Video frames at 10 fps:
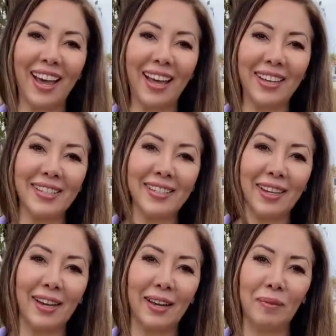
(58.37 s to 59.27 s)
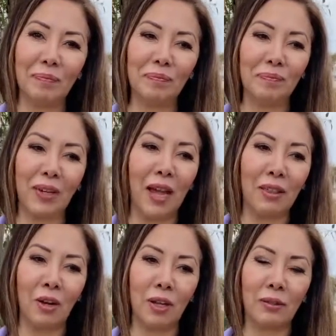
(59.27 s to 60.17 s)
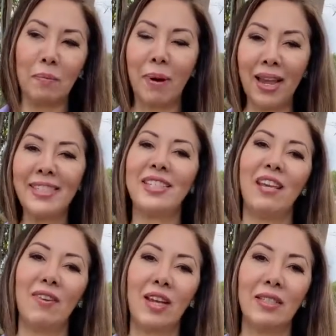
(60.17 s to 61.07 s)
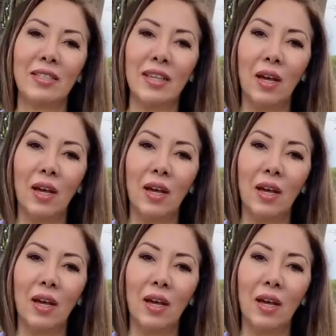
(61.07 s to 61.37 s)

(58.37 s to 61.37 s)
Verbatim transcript: and um, I thought my savings